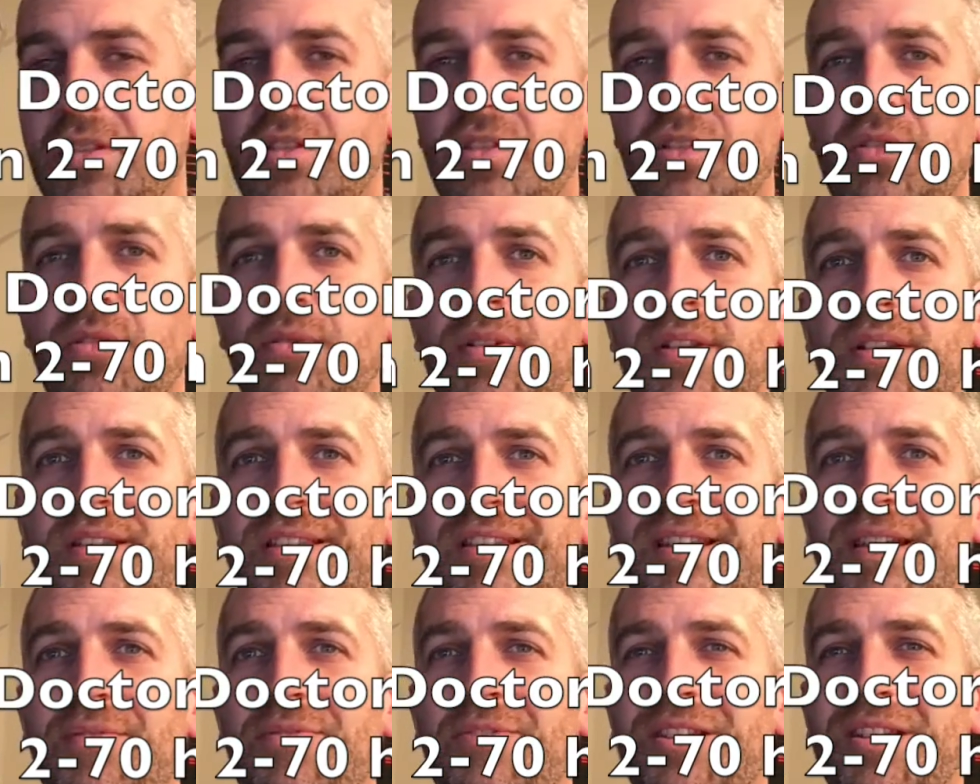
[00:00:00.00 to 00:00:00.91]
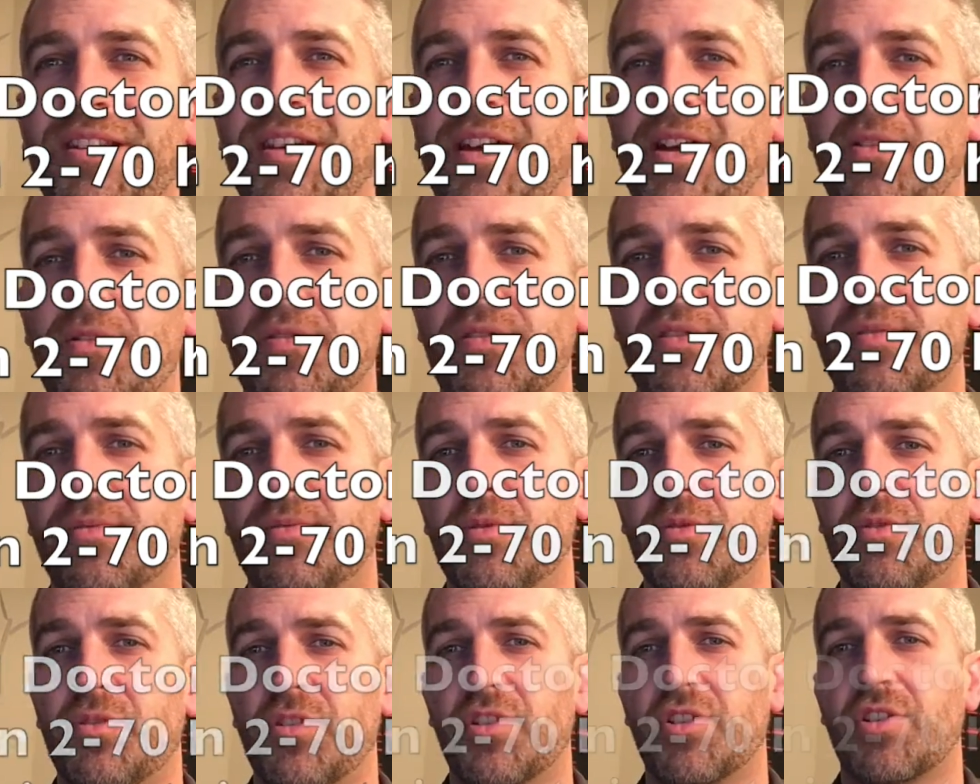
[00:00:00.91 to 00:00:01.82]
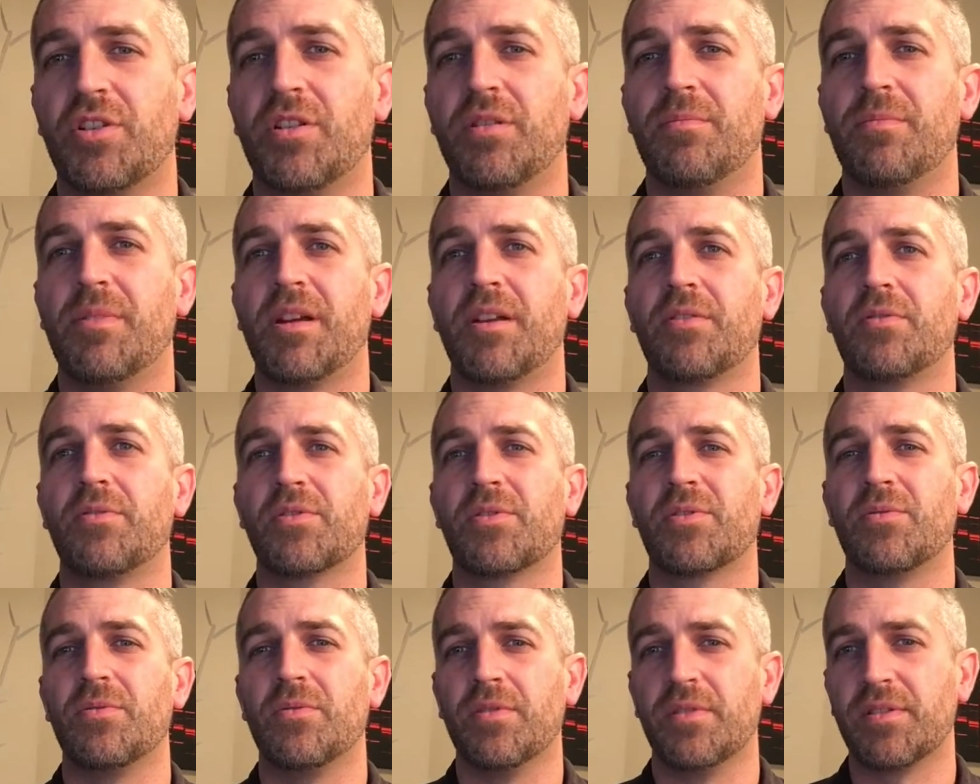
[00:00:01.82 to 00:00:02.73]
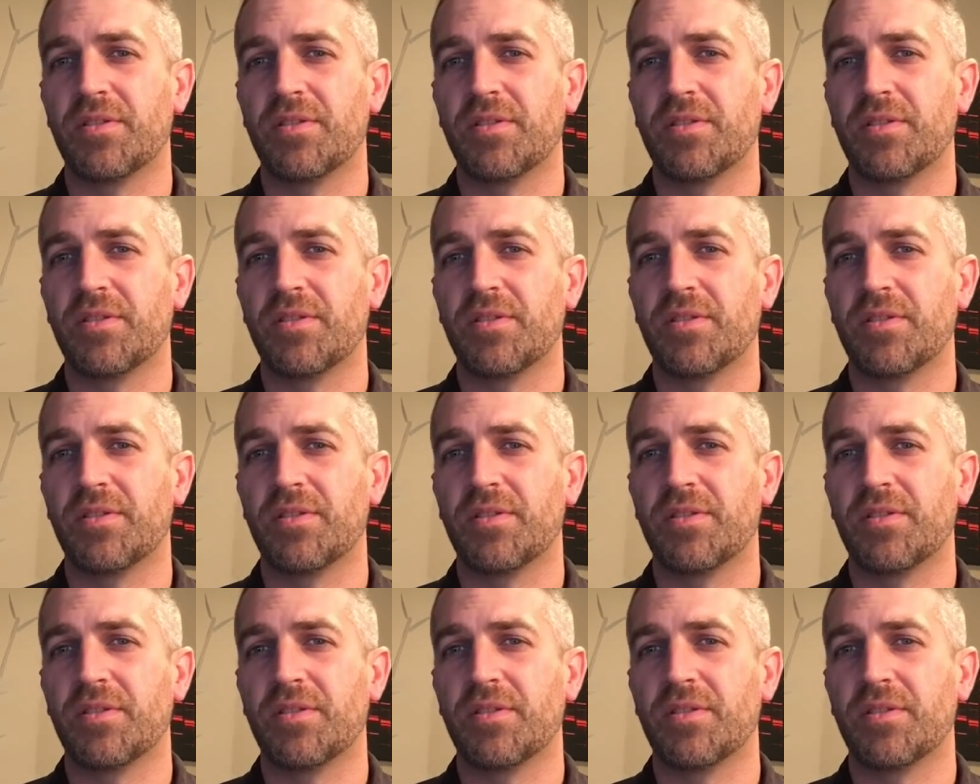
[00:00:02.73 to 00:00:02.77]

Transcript: 2 and 70 hours of nutrition in medical school.